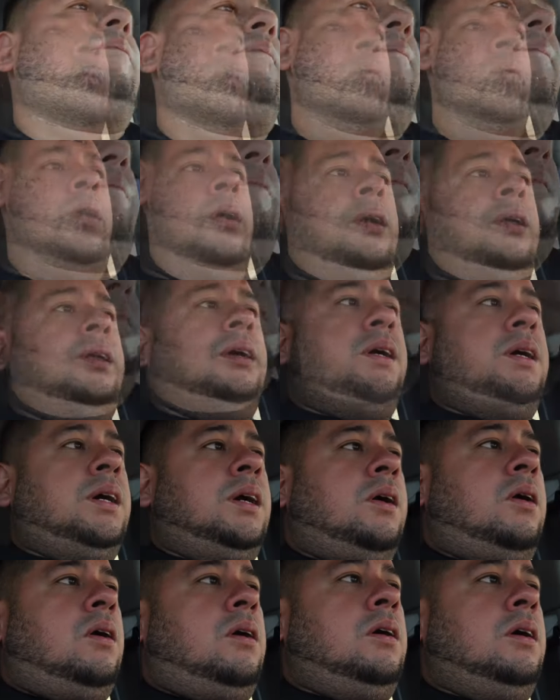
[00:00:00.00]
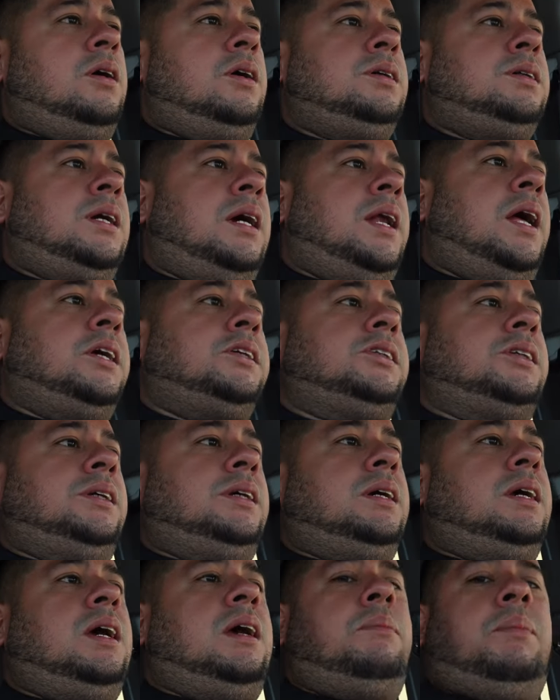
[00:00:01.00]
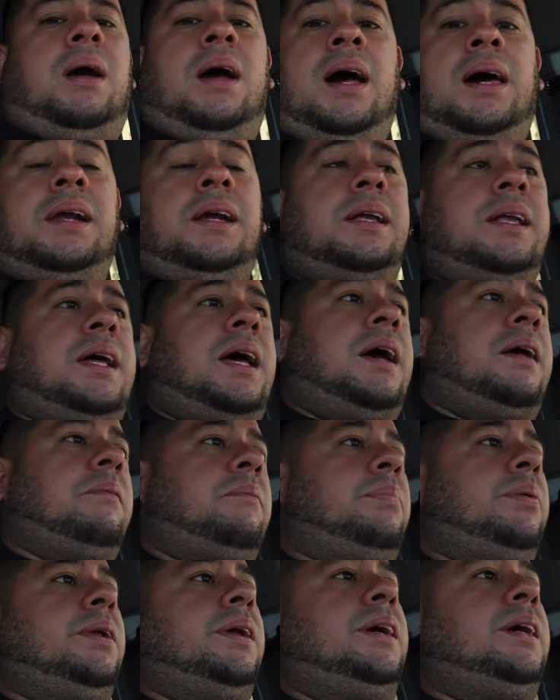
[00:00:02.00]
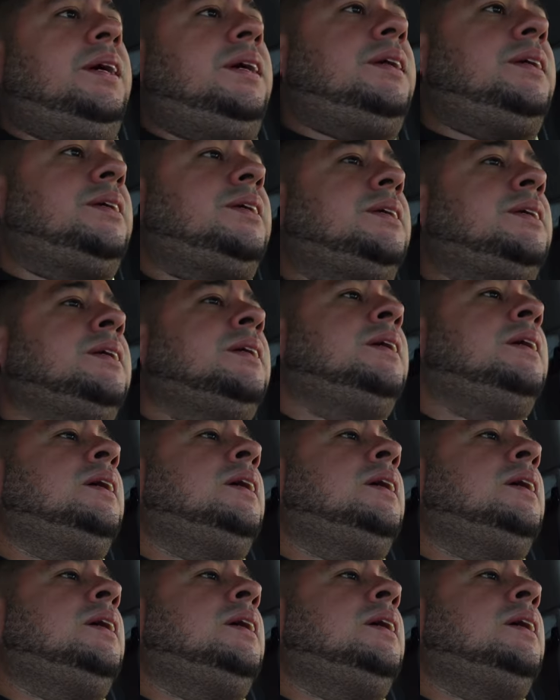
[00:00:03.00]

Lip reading: One of the cars that actually came out of that place,